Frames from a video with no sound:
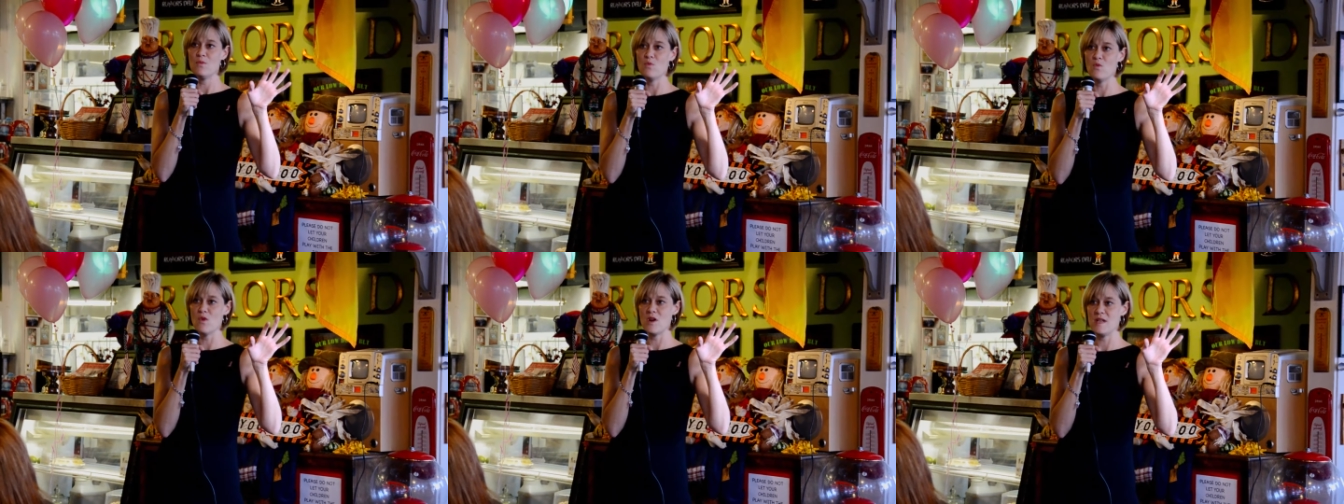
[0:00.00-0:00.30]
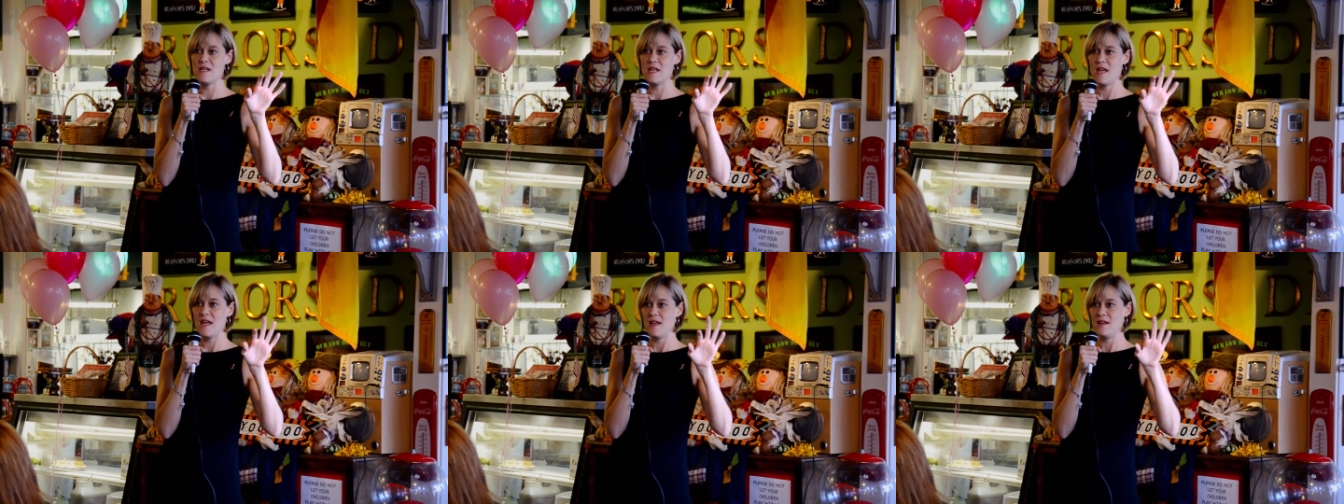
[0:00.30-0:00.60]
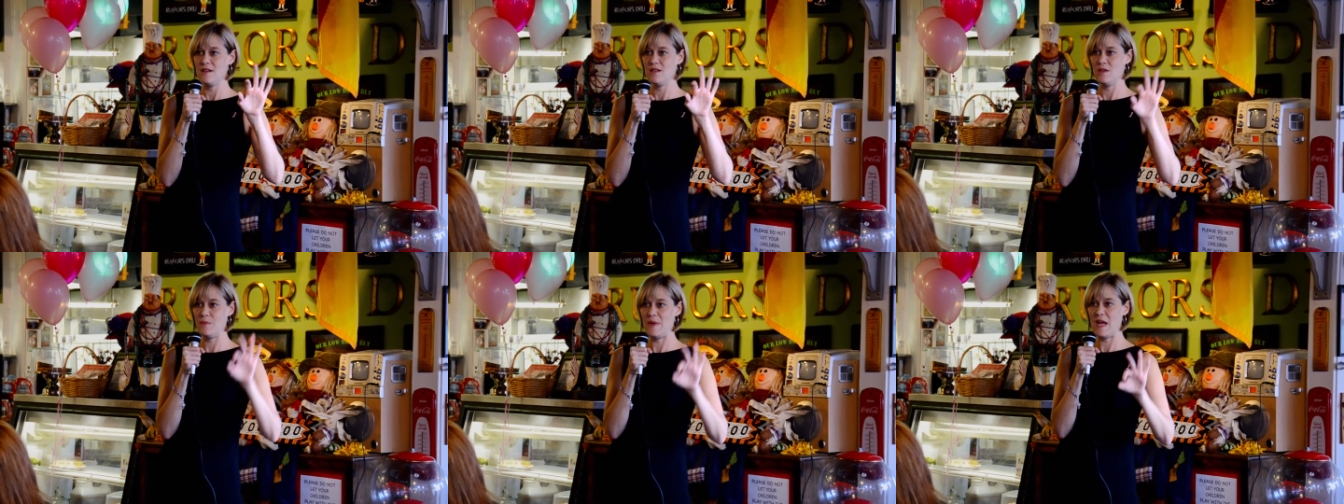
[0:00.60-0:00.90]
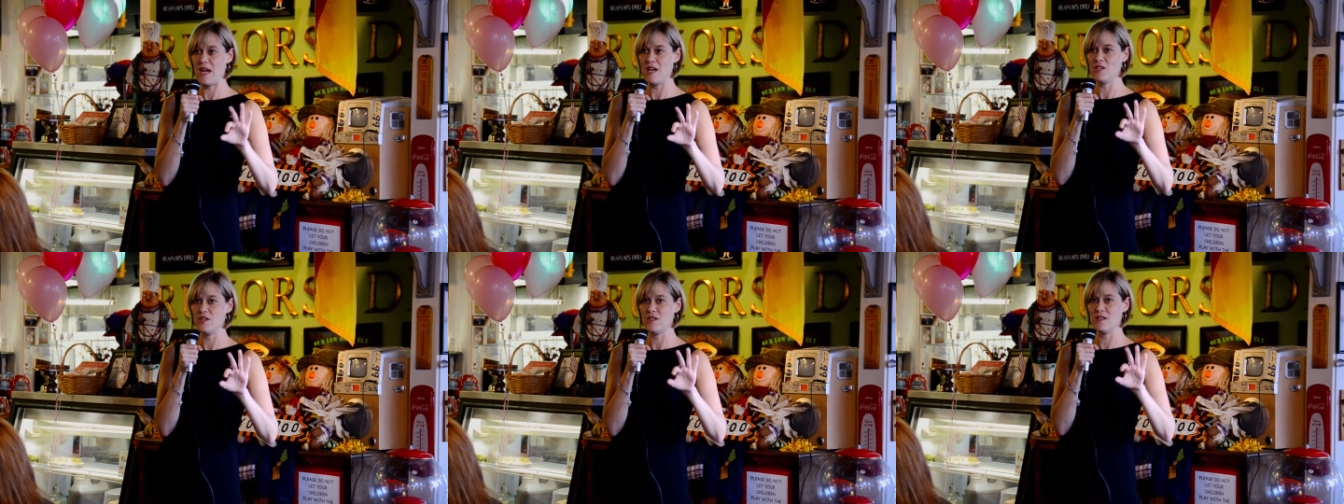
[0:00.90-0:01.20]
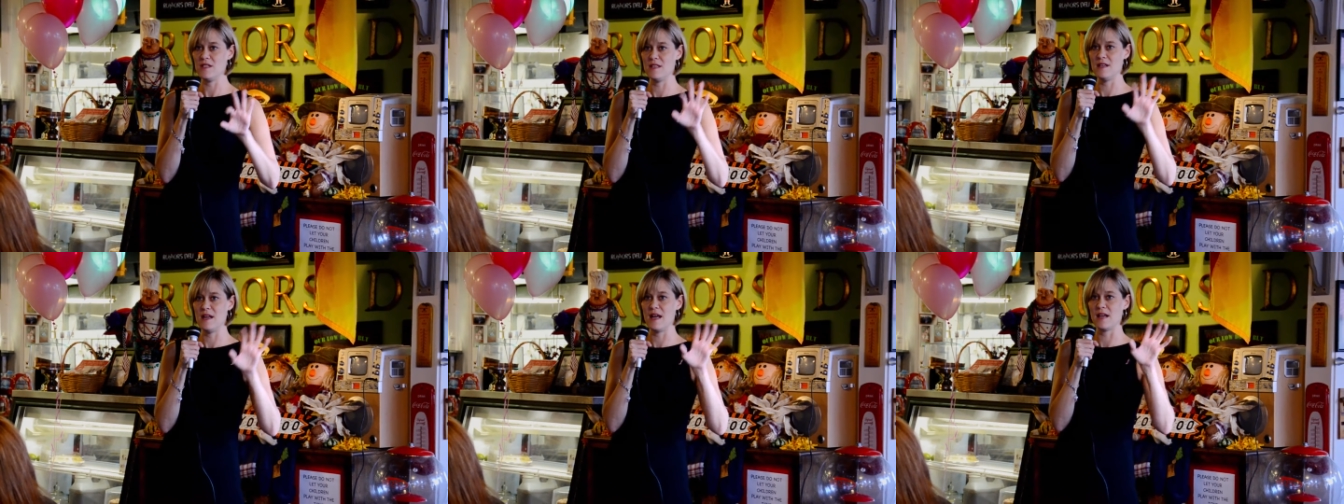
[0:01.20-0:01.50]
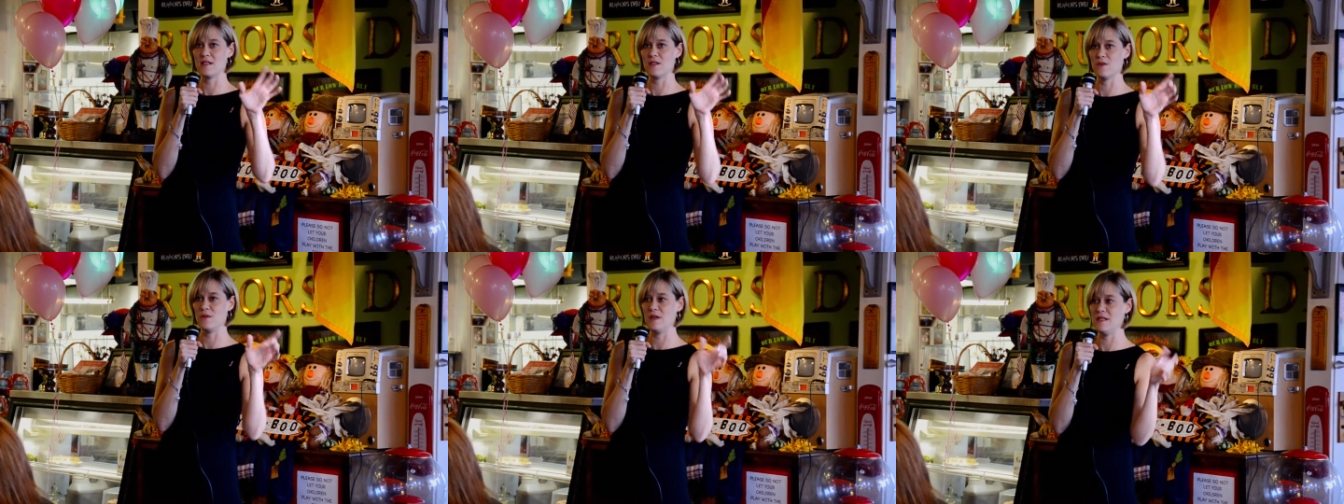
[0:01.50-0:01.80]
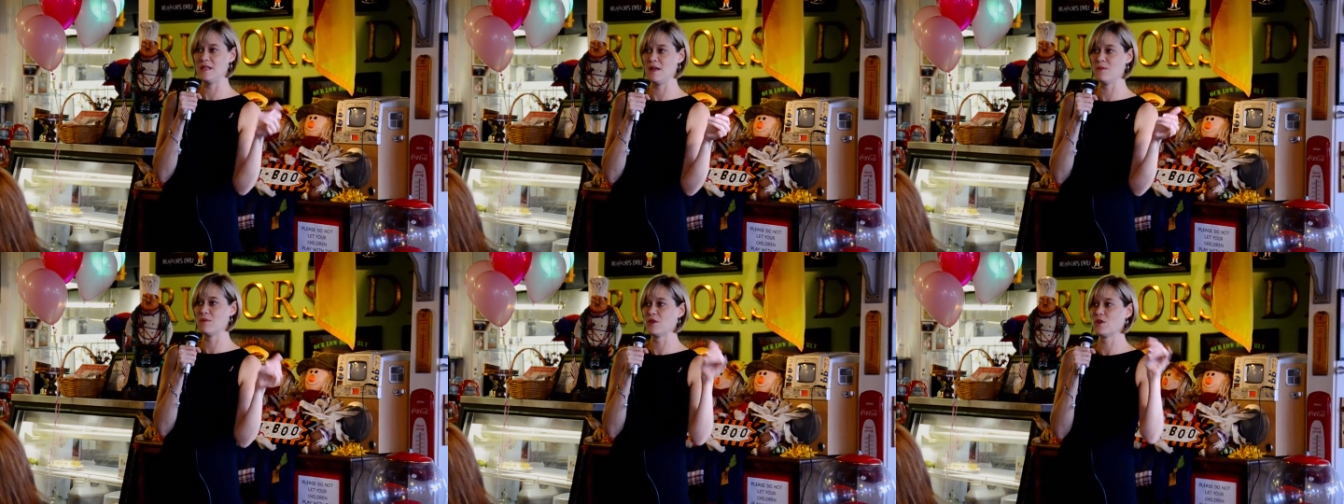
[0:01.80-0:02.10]
one day to patients the next, so
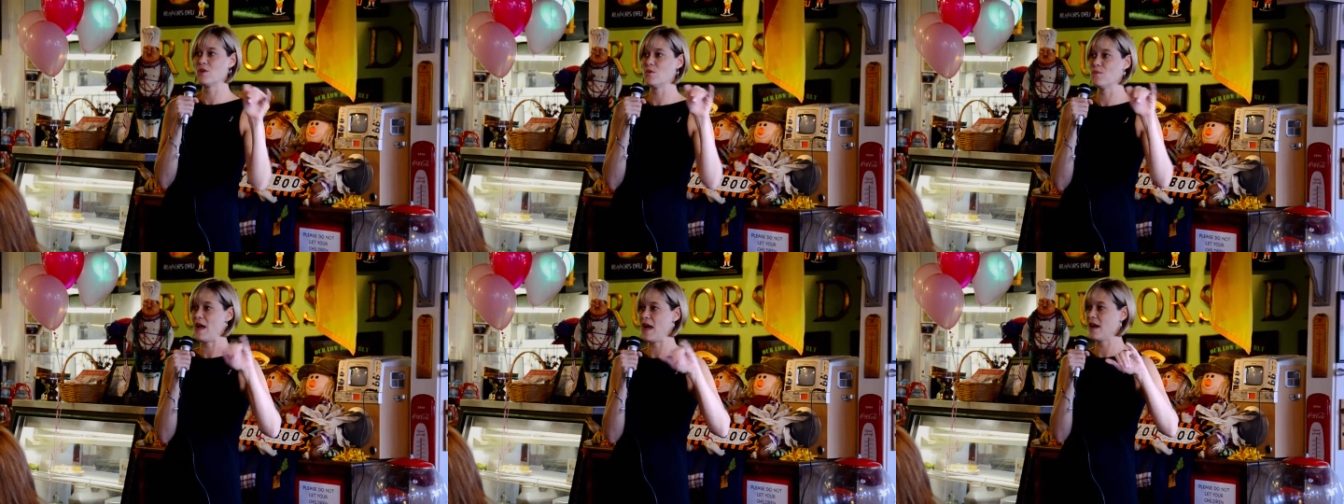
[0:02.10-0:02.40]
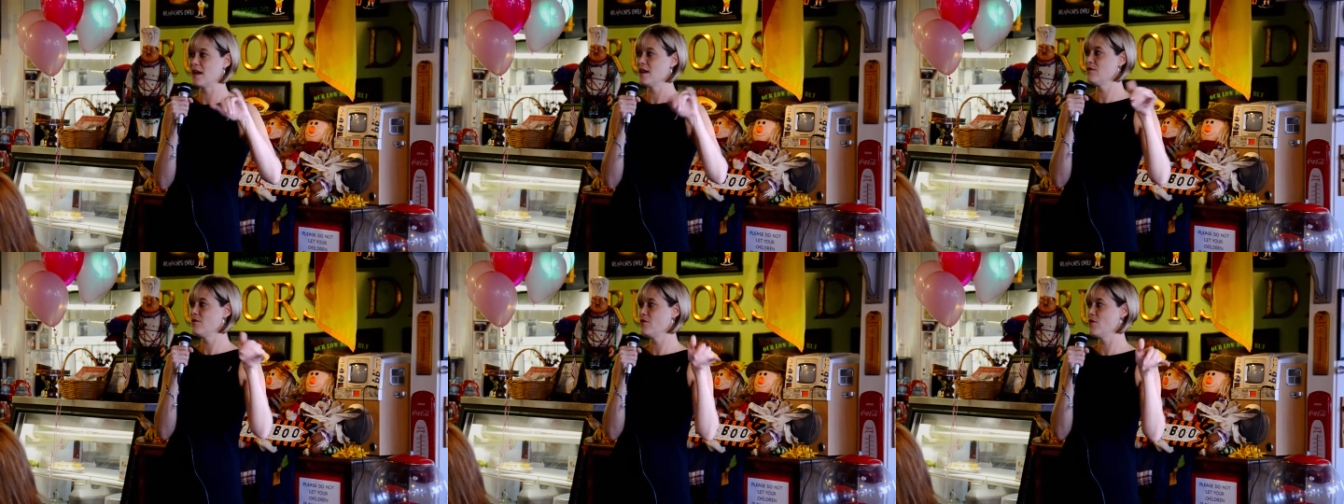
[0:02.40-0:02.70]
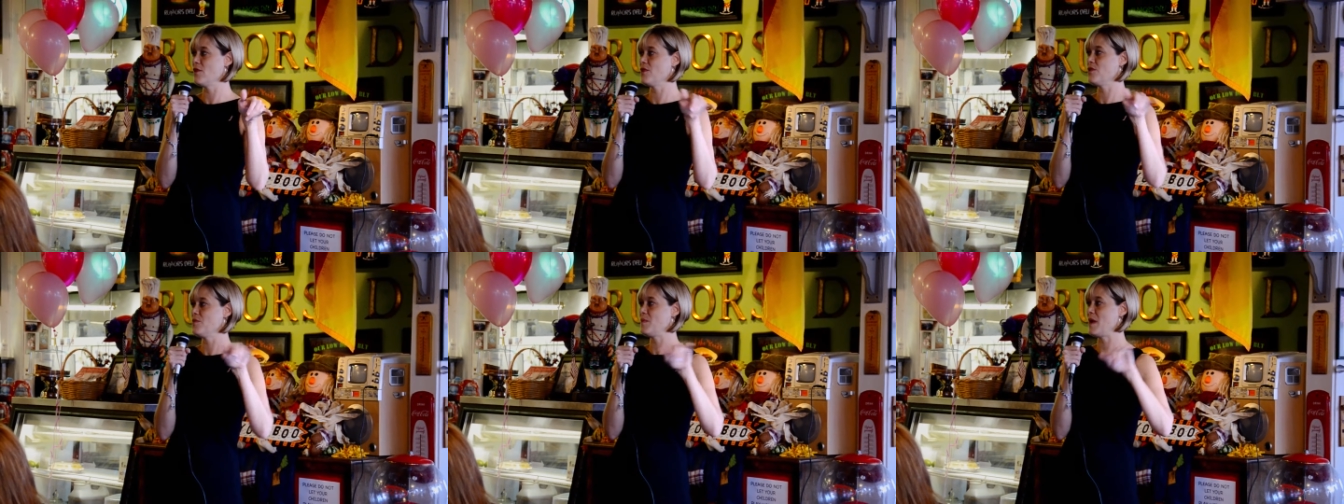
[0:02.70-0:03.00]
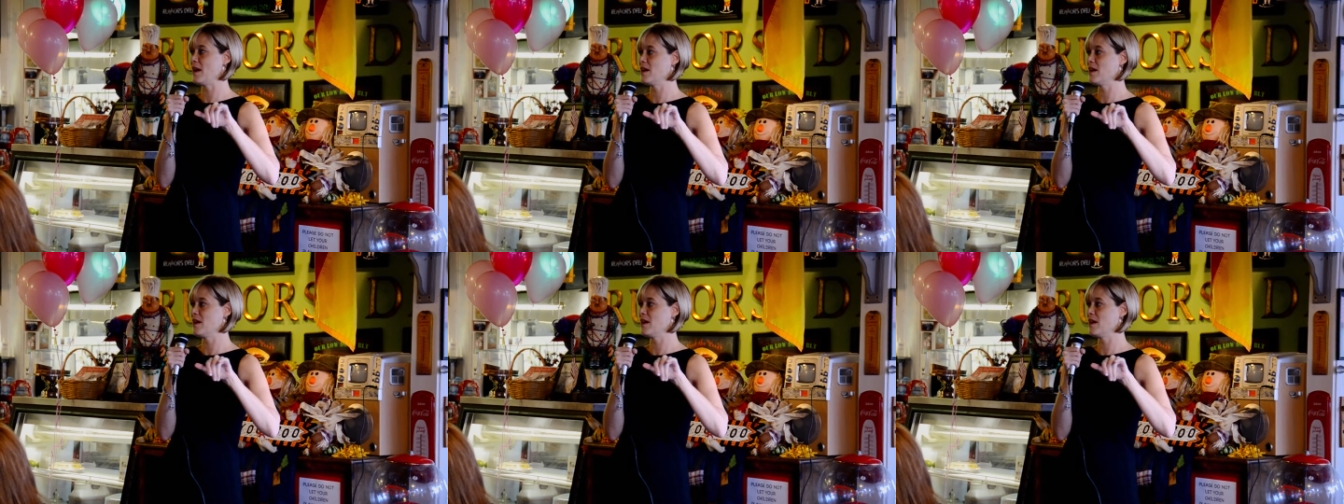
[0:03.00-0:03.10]
he's able to go back and forth.